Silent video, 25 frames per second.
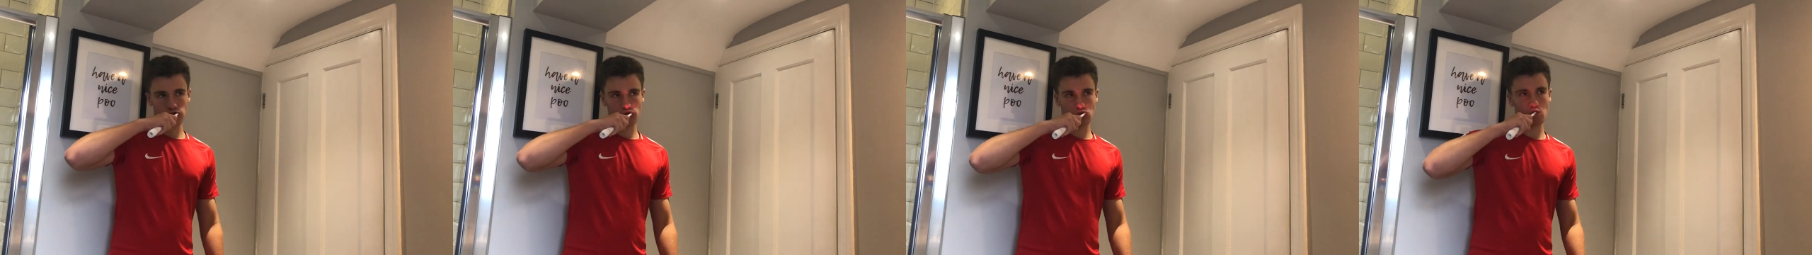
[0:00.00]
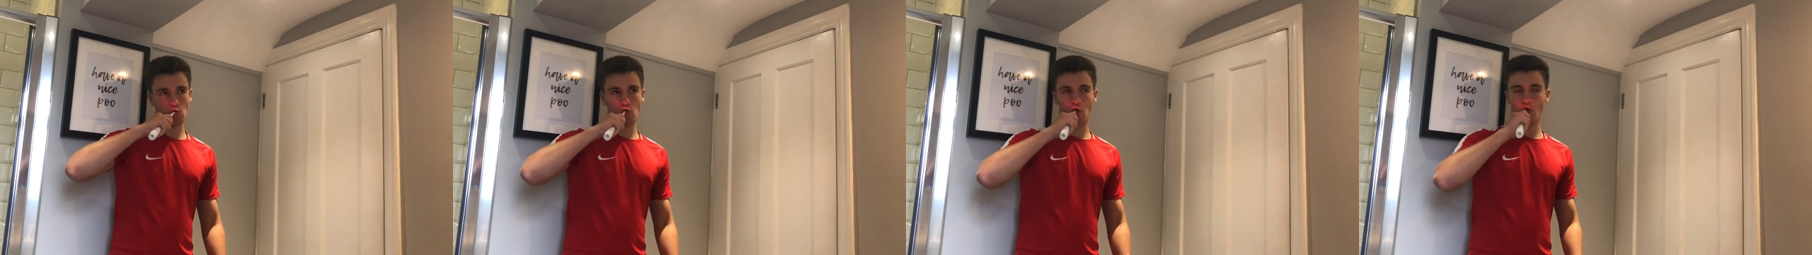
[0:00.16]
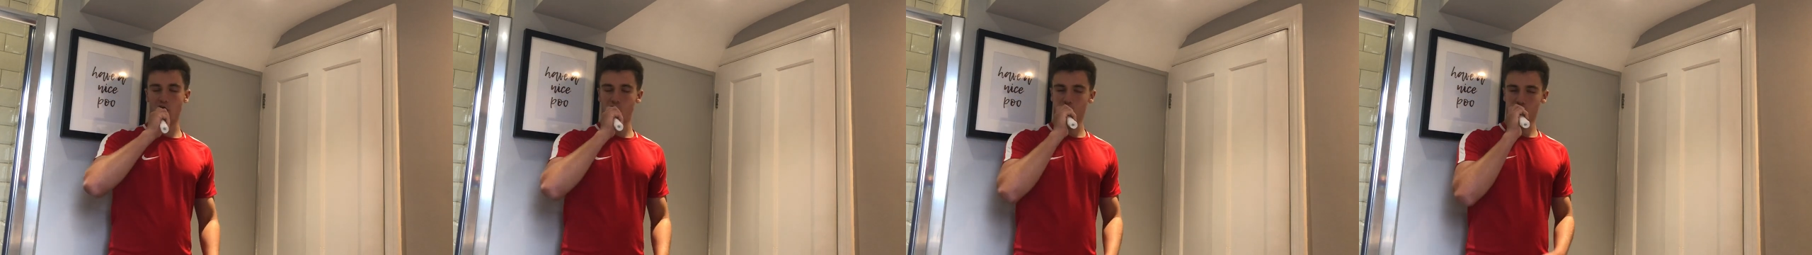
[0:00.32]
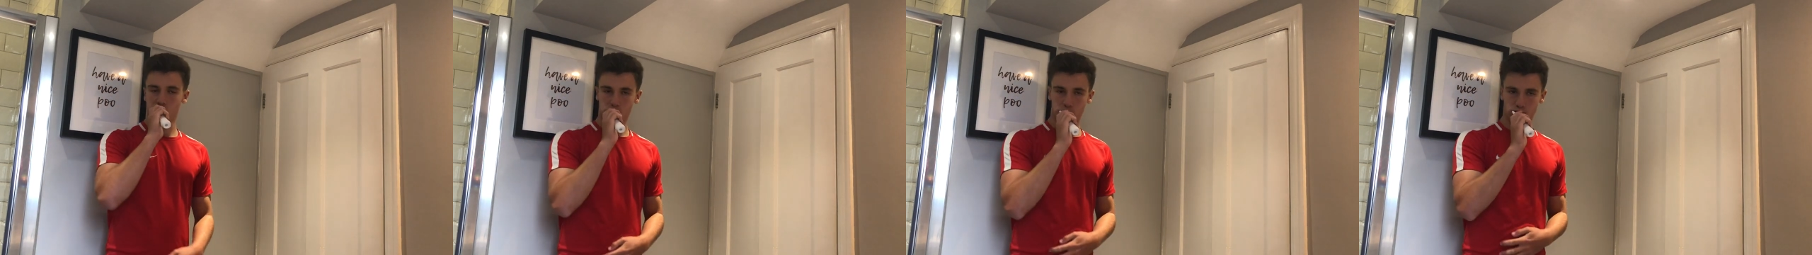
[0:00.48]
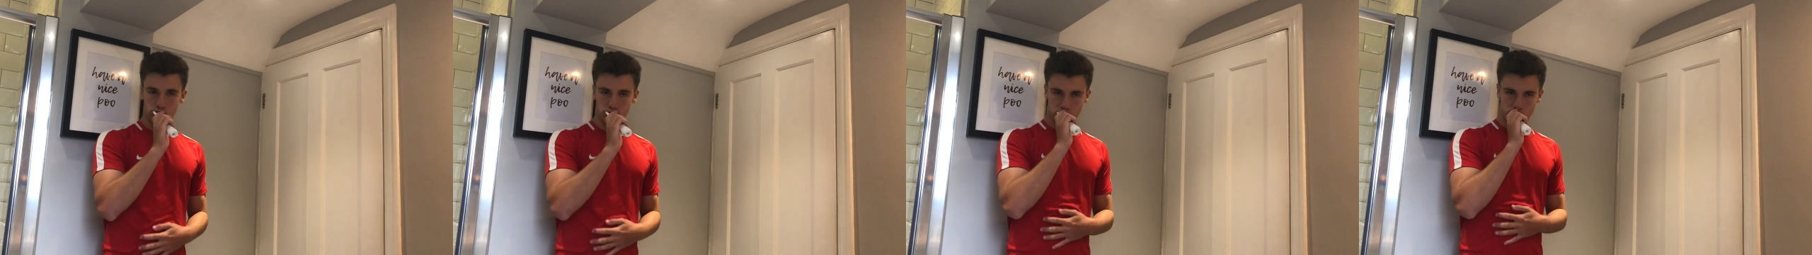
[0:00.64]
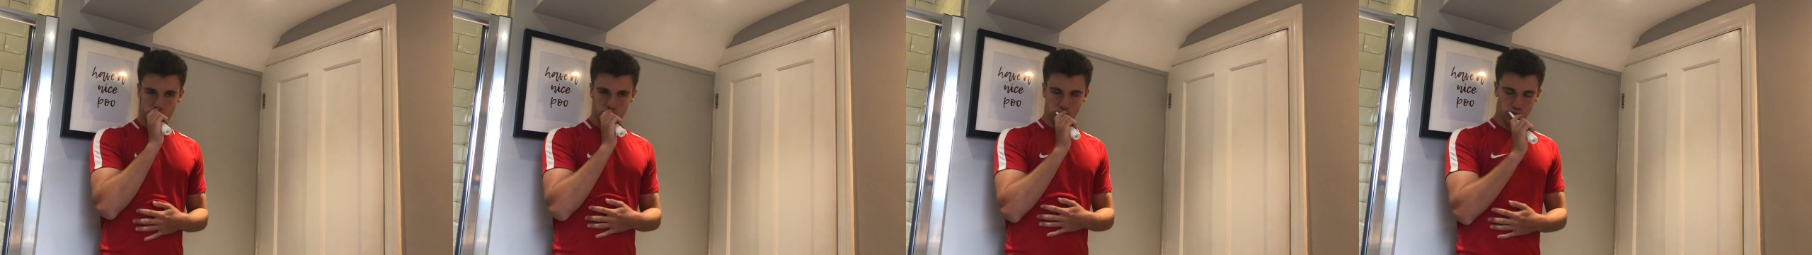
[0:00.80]
team,
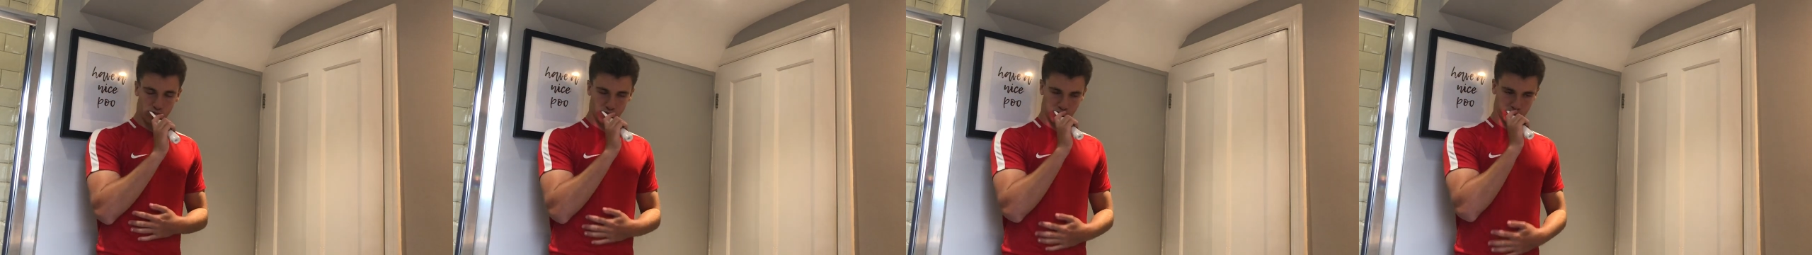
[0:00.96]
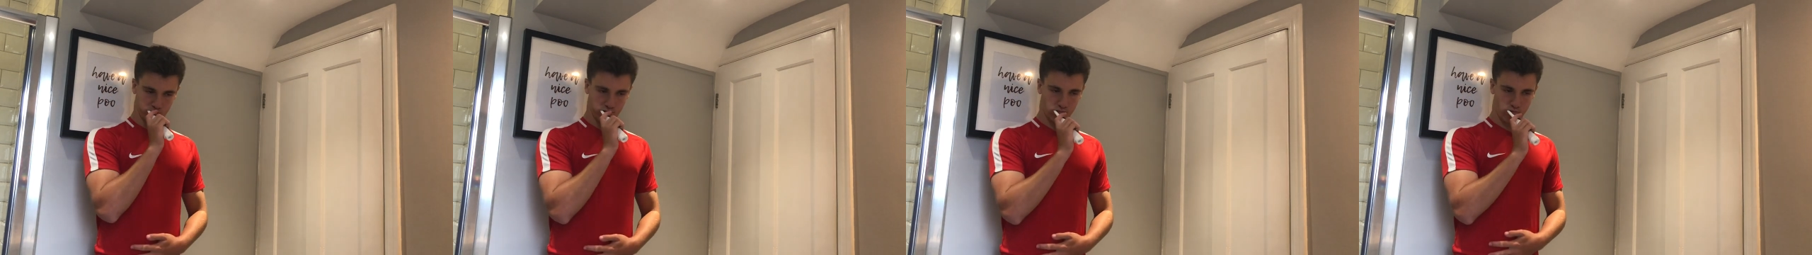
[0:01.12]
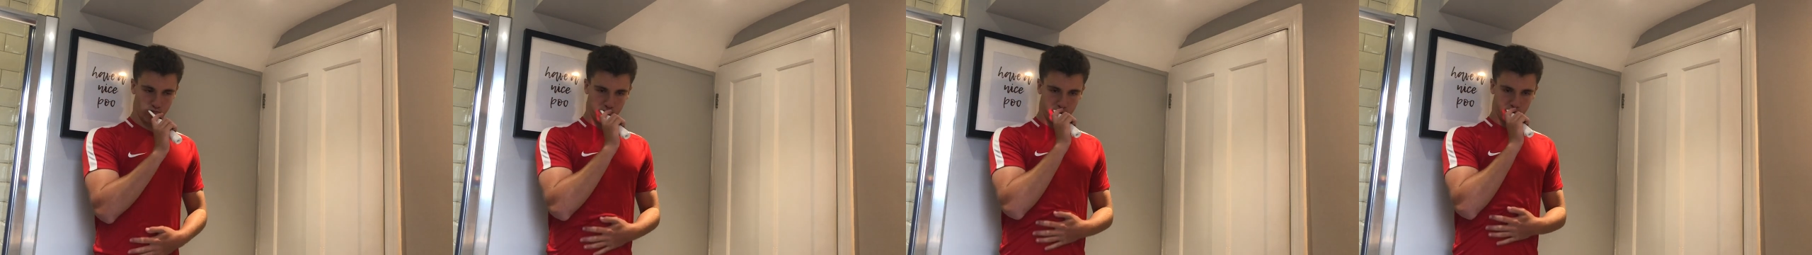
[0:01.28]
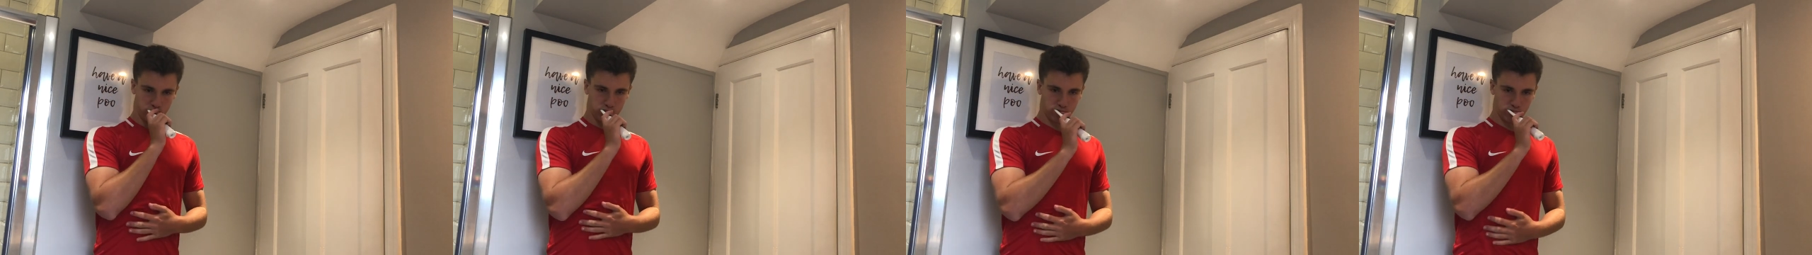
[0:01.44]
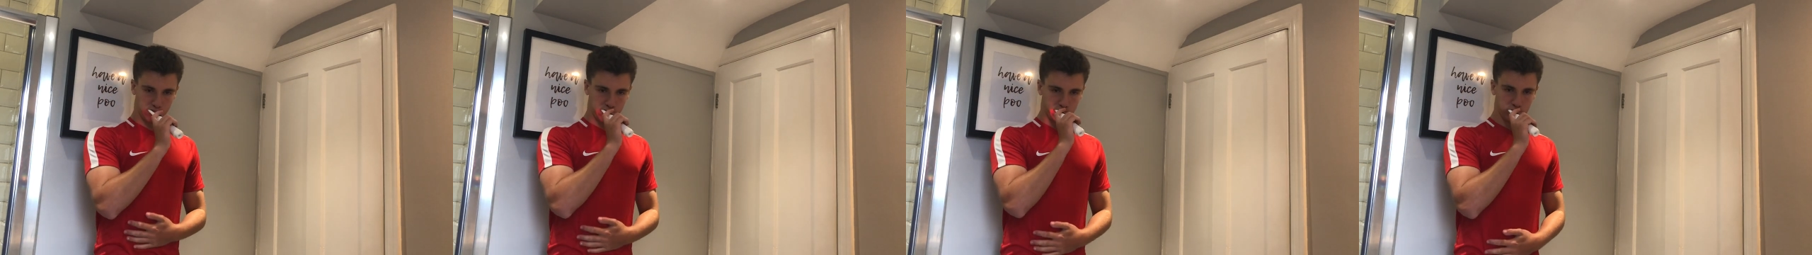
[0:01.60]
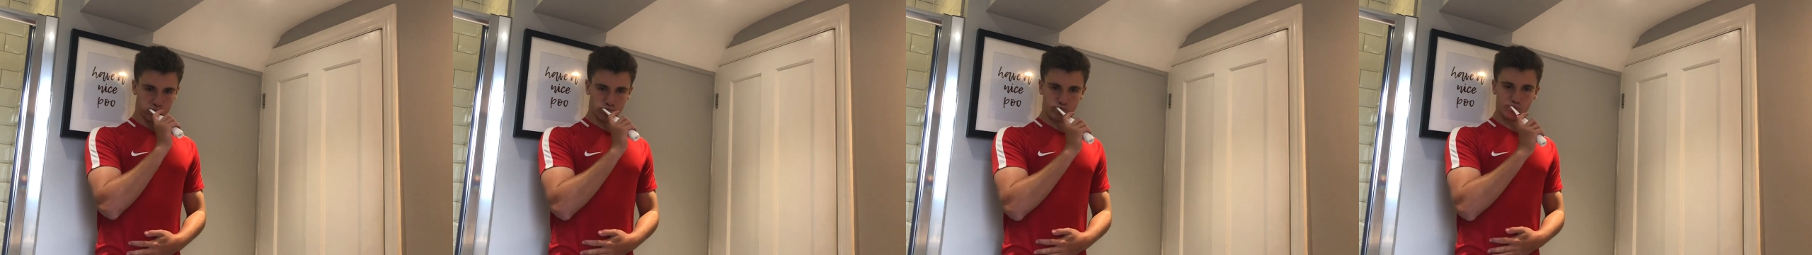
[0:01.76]
no snakes in the
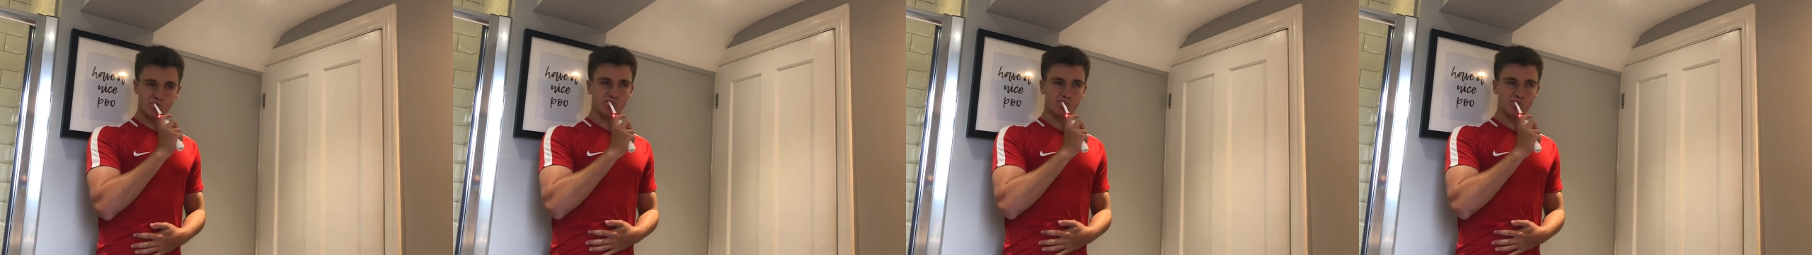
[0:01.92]
grass,